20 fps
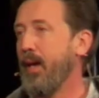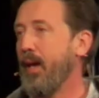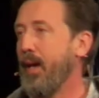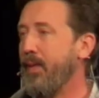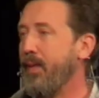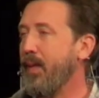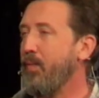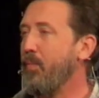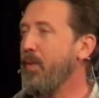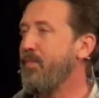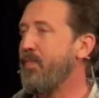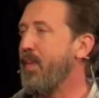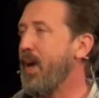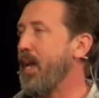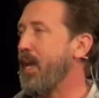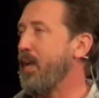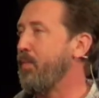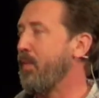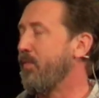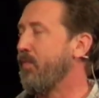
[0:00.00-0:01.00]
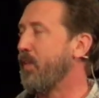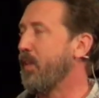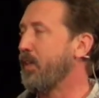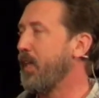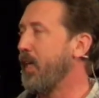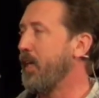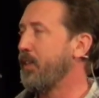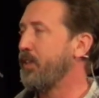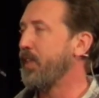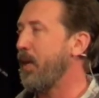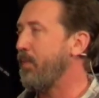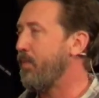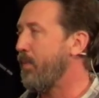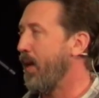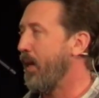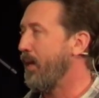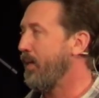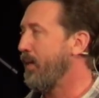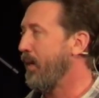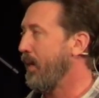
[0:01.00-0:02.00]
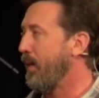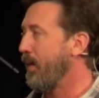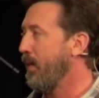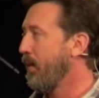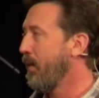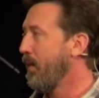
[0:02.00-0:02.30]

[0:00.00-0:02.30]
And then we find him in 1 Kings chapter 19.